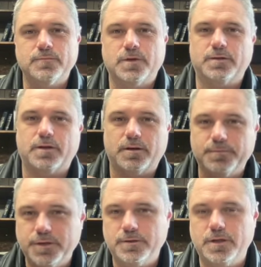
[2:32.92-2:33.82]
and then I'd
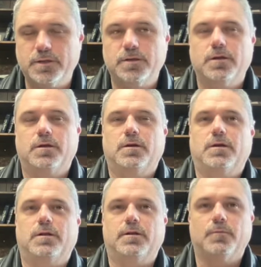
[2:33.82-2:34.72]
mute it,
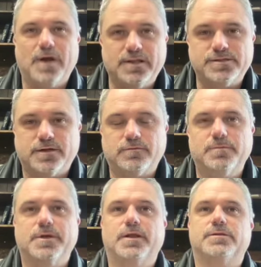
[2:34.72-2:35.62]
and then wait several
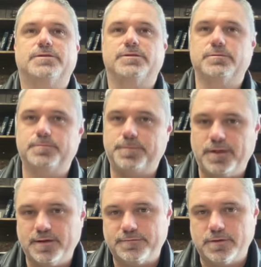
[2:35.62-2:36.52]
minutes,
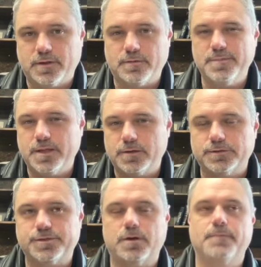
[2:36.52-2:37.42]
play for another minute or
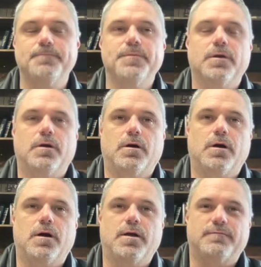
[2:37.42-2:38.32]
so.
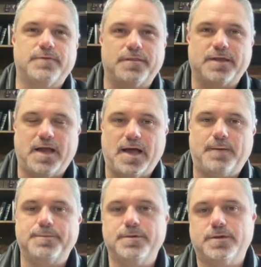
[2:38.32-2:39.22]
And if nothing
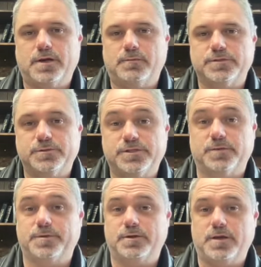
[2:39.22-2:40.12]
happened, then I would switch
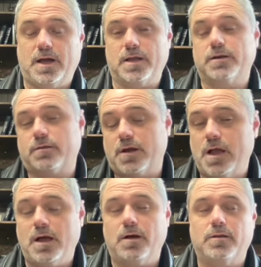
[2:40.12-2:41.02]
up and add another
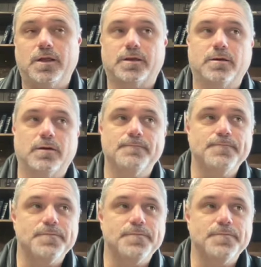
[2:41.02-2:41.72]
howl, like a